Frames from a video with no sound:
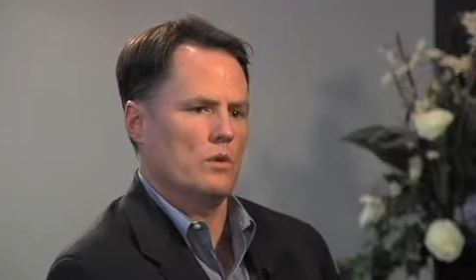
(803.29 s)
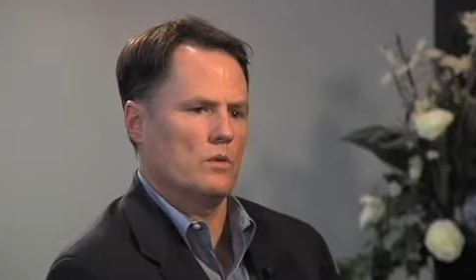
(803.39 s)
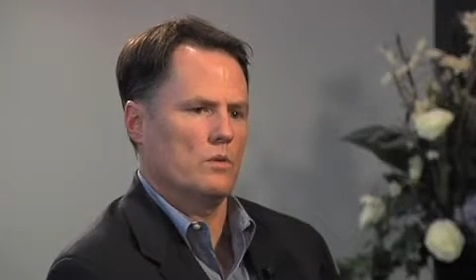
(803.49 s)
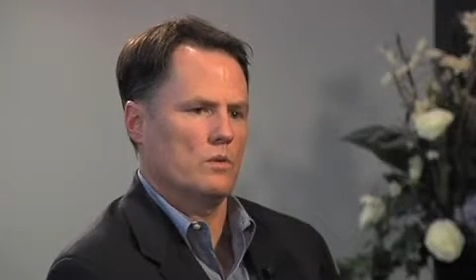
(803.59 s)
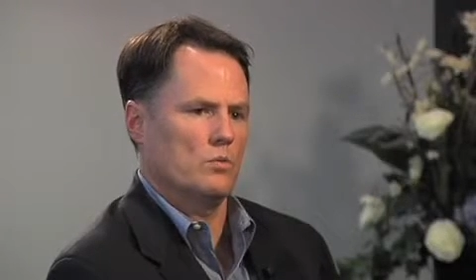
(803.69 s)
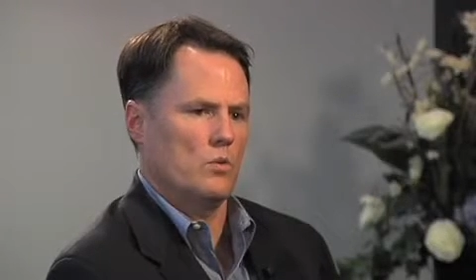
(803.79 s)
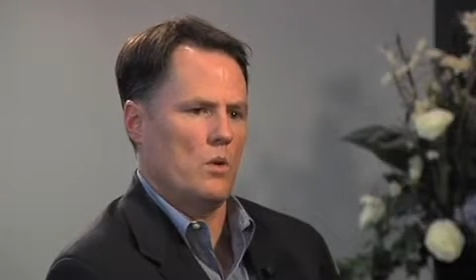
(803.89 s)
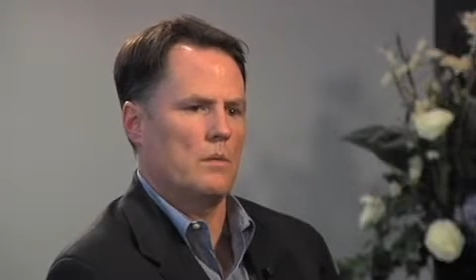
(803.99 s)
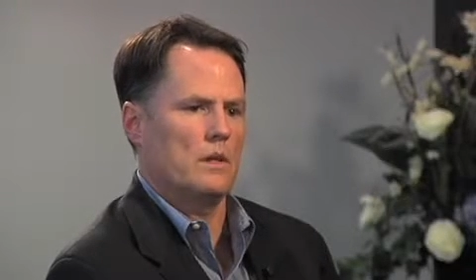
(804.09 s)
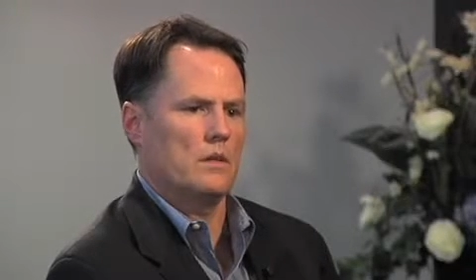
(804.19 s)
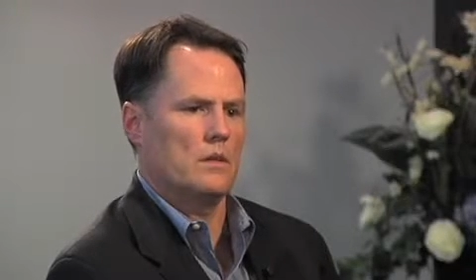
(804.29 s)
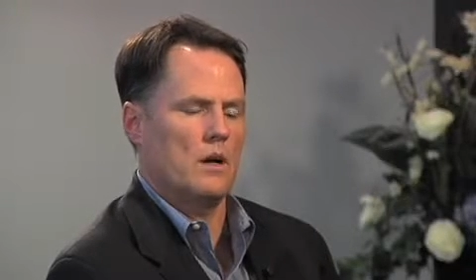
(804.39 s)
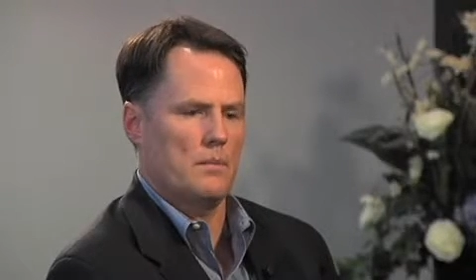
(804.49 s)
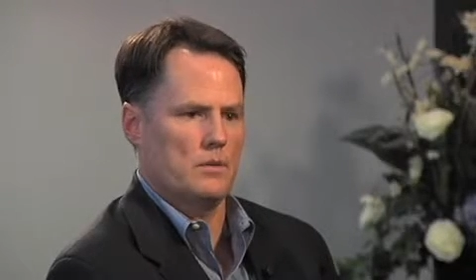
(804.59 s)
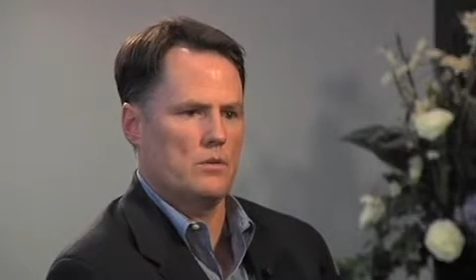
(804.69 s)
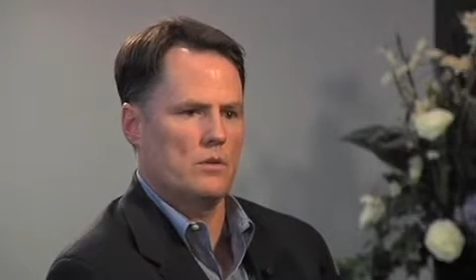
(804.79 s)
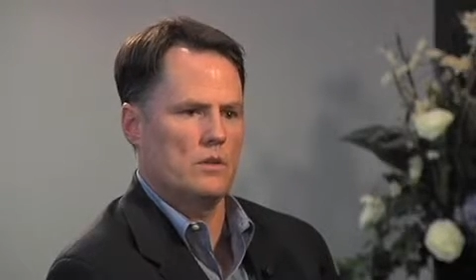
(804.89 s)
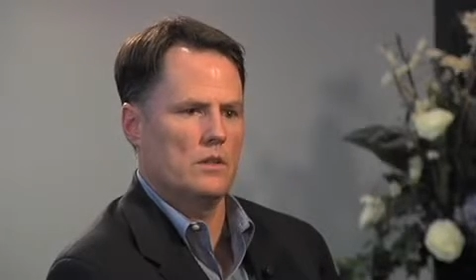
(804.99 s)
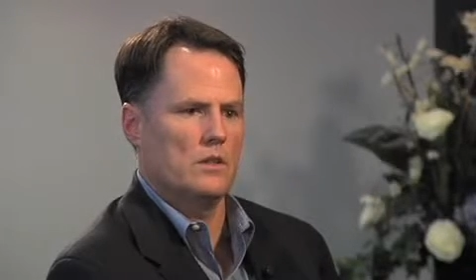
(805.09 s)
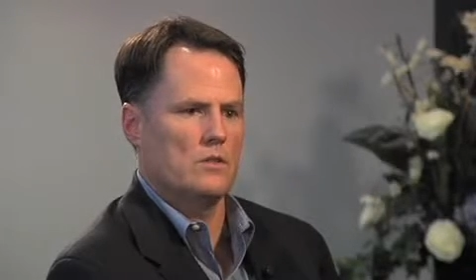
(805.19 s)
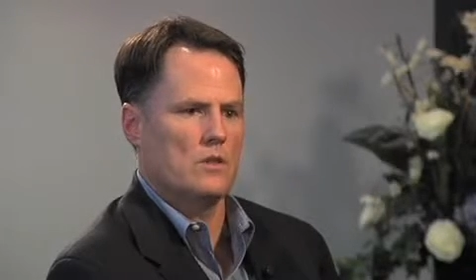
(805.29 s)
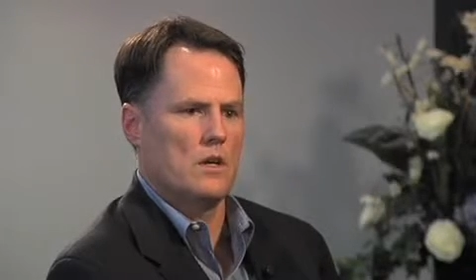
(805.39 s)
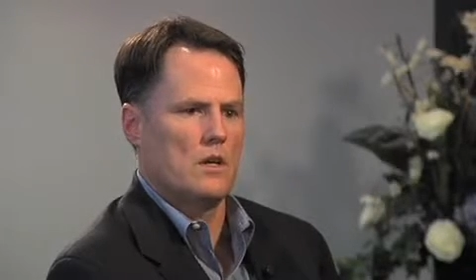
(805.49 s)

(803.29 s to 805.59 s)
the roaming opportunities,